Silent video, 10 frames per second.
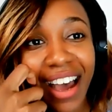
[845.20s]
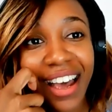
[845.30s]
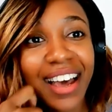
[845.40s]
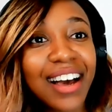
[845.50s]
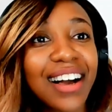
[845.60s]

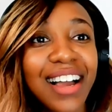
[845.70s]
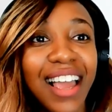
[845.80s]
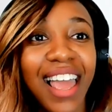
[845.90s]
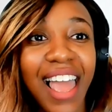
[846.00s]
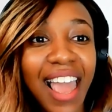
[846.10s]
Uh,
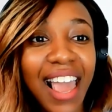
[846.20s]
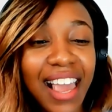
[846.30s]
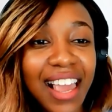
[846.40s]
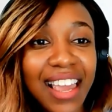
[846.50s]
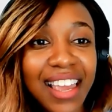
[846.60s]

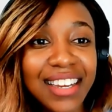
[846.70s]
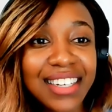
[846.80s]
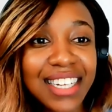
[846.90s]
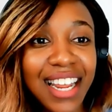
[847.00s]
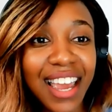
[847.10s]

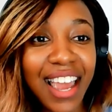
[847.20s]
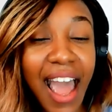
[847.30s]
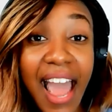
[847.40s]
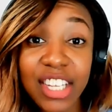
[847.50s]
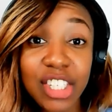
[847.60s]
and
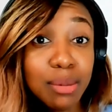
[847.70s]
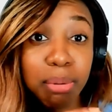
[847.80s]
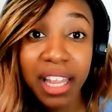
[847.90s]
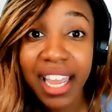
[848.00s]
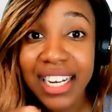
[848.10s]
I just
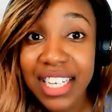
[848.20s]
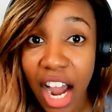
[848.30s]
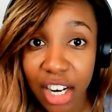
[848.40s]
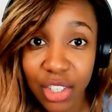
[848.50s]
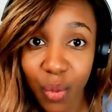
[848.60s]
play
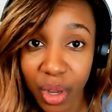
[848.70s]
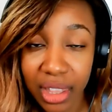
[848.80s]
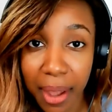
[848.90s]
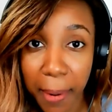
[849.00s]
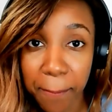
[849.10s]
doctor with
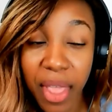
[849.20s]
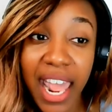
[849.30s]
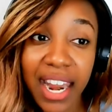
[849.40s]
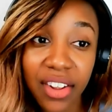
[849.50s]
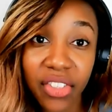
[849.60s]
them.
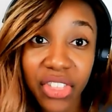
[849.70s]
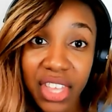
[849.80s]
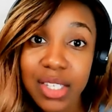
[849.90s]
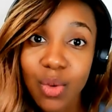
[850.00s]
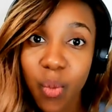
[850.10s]
And
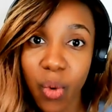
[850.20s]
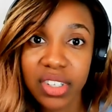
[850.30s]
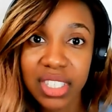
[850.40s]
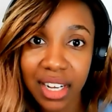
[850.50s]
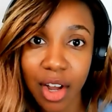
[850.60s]
this
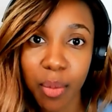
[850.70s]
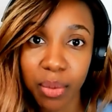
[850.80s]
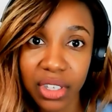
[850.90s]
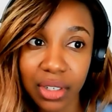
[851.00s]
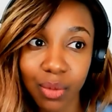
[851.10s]
works in a
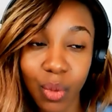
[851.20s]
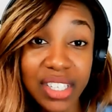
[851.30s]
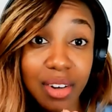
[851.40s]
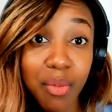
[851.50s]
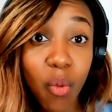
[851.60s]
couple of good
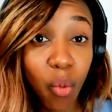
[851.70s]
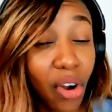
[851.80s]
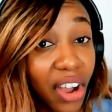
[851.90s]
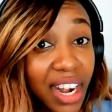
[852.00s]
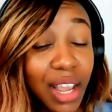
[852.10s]
ways. Number
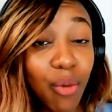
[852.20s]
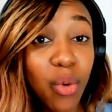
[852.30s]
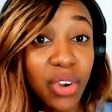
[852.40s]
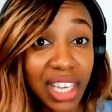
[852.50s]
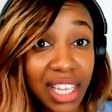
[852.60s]
one, it
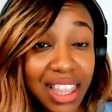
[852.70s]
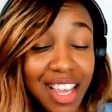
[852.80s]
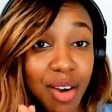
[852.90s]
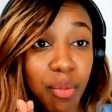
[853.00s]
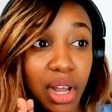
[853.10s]
will get
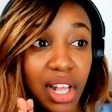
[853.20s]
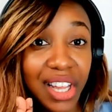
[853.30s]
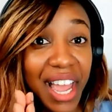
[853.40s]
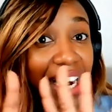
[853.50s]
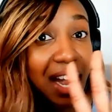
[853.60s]
them
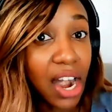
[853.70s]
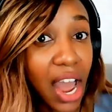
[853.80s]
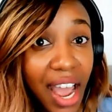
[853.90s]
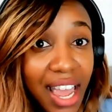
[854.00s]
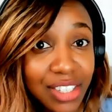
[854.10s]
like
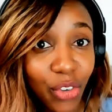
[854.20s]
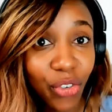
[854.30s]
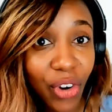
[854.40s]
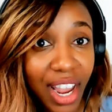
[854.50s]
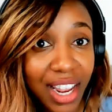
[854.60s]
not as
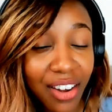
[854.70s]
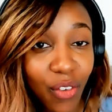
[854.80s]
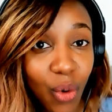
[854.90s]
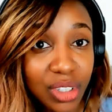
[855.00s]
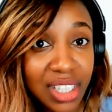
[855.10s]
afraid
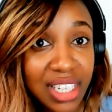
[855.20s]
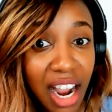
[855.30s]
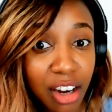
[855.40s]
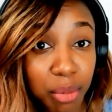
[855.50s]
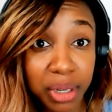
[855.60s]
of going to the
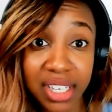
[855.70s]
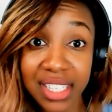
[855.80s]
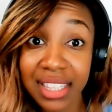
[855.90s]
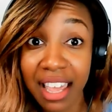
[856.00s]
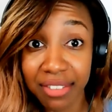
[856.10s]
doctor
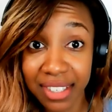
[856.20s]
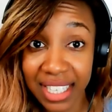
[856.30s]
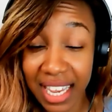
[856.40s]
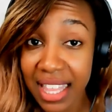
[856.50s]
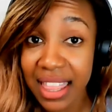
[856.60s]
because they've
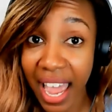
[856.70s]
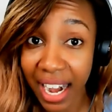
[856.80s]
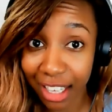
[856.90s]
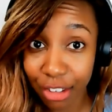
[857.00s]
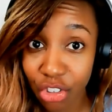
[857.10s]
seen that
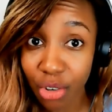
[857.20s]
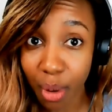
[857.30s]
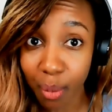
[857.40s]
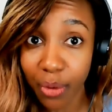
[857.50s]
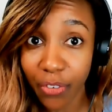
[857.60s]

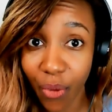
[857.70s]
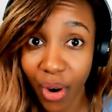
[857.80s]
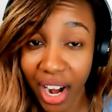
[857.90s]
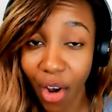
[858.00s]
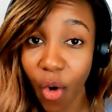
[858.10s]
instrument
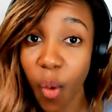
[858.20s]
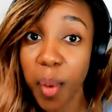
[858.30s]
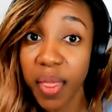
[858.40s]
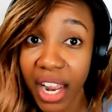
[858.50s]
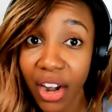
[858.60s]
before at home
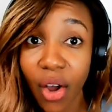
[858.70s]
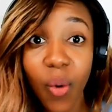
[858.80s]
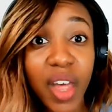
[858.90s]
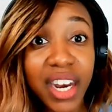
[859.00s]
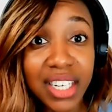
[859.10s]
and they
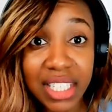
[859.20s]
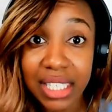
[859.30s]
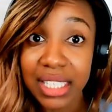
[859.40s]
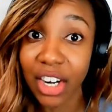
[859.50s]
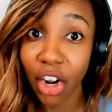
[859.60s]
know that it
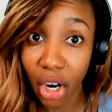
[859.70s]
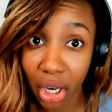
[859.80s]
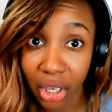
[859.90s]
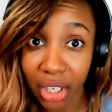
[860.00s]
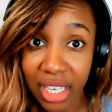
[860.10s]
doesn't
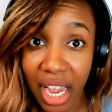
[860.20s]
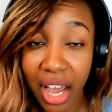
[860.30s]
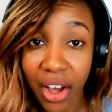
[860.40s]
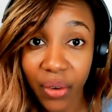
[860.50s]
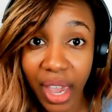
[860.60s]
hurt.
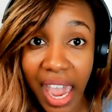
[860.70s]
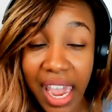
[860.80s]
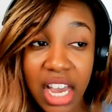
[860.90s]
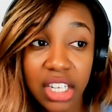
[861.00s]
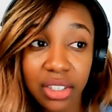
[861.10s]

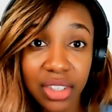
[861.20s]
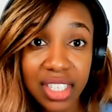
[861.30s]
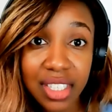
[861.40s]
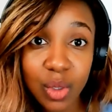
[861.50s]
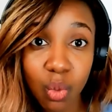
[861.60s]
Okay. So
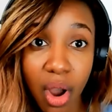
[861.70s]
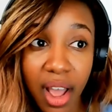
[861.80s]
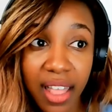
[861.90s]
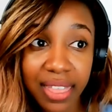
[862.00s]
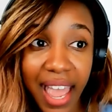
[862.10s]
this is
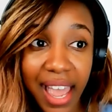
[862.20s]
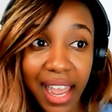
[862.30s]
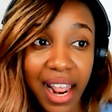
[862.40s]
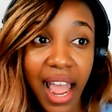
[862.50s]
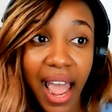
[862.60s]
one
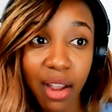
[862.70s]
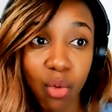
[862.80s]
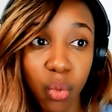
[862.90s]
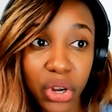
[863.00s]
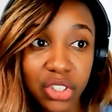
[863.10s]
that I
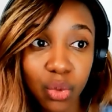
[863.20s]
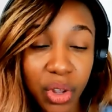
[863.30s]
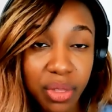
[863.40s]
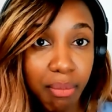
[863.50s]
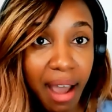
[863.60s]
wished
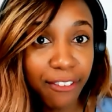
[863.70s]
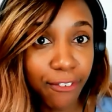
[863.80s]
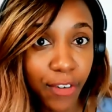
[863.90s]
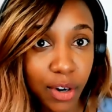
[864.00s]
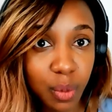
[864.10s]
with my
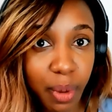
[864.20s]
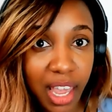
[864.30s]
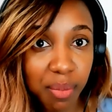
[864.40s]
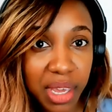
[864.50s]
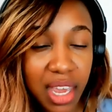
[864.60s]
first
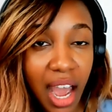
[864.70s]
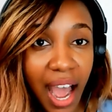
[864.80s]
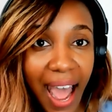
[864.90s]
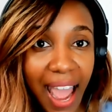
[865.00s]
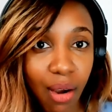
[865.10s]
baby,
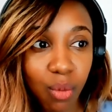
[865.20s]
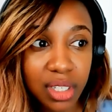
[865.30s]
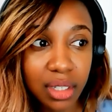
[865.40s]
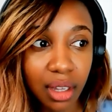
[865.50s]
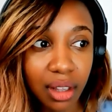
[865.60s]
I
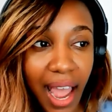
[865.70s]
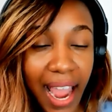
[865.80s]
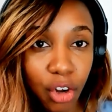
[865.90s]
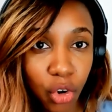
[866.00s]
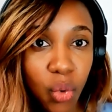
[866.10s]
was
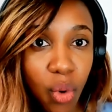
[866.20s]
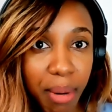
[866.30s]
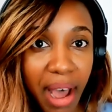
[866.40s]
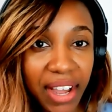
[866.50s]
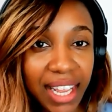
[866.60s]
I knew
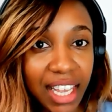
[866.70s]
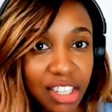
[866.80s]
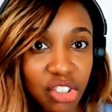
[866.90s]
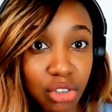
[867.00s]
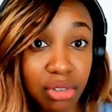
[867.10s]
about and
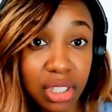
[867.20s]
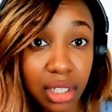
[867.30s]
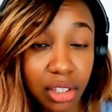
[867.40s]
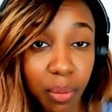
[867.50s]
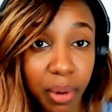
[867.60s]
introduced a
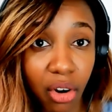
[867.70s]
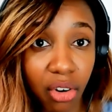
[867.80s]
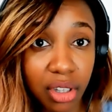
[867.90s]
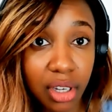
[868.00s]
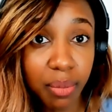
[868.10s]
little bit
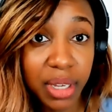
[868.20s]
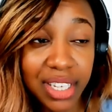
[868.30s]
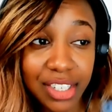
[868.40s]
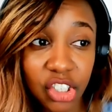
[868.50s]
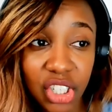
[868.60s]
earlier
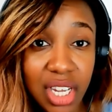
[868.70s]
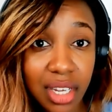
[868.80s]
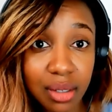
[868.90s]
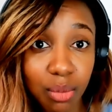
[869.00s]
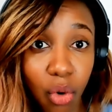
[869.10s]
because she
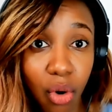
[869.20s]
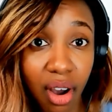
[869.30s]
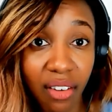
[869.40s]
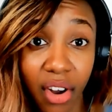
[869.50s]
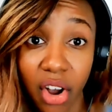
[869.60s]
is more
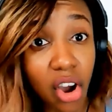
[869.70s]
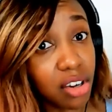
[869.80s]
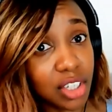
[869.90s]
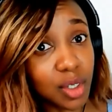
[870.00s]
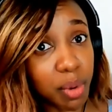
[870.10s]
of a
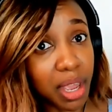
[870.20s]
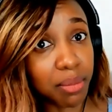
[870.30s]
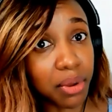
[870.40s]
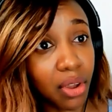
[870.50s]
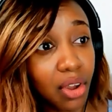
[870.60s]
cautious
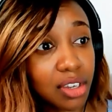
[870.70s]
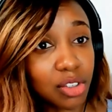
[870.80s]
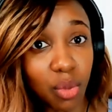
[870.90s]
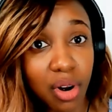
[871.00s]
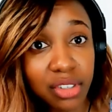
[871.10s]
baby.
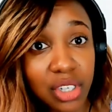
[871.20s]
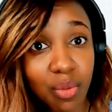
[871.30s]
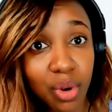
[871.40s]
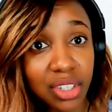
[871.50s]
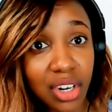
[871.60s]
So whenever she
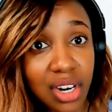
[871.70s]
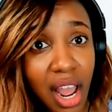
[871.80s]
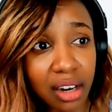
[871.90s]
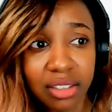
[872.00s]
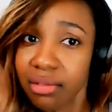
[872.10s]
went to the
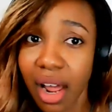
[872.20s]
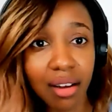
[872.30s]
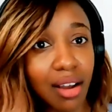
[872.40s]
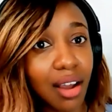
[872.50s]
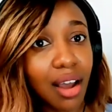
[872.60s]
doctor, you like,
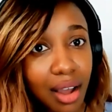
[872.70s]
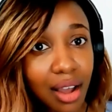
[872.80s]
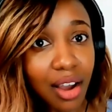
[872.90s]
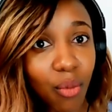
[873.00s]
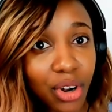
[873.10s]

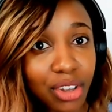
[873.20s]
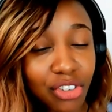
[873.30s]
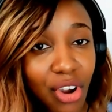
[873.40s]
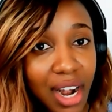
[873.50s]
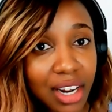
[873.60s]
ah, what are you
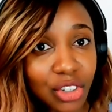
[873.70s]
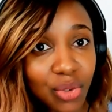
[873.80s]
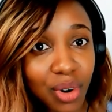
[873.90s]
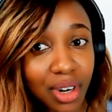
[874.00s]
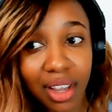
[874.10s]
trying to
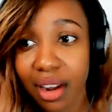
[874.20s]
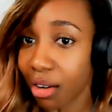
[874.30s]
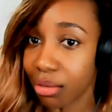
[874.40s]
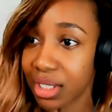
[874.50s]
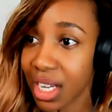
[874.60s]
do in here?
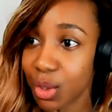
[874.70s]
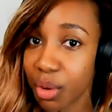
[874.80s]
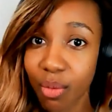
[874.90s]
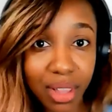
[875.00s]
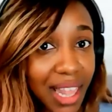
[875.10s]
Don't touch
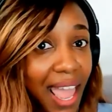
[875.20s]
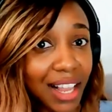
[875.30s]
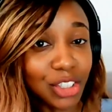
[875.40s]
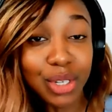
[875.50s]
me with that.